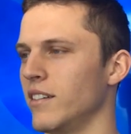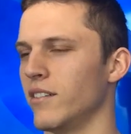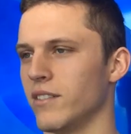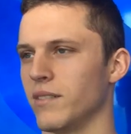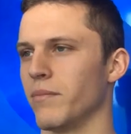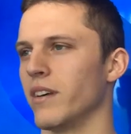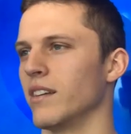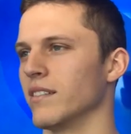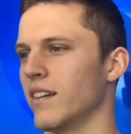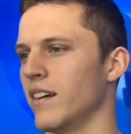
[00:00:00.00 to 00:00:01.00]
You know, and some
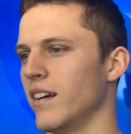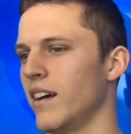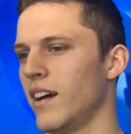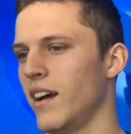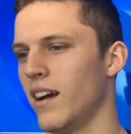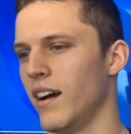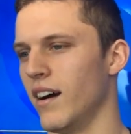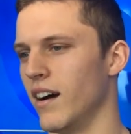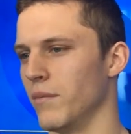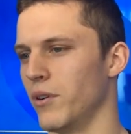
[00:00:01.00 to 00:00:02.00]
things that,
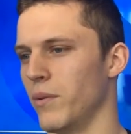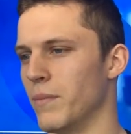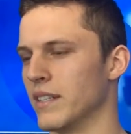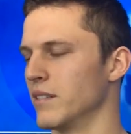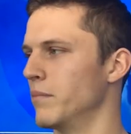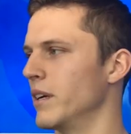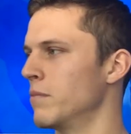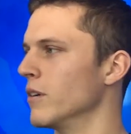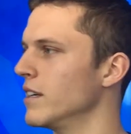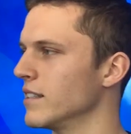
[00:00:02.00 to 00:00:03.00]
um, you know, we missed some
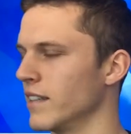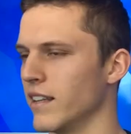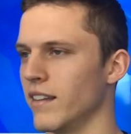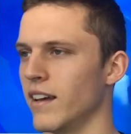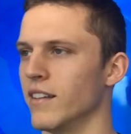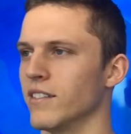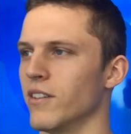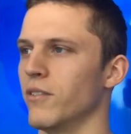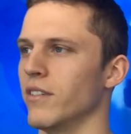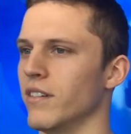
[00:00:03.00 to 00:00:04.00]
big plays to get in the end
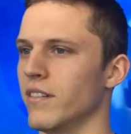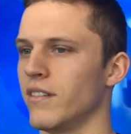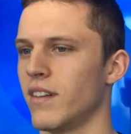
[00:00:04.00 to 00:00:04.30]
zone and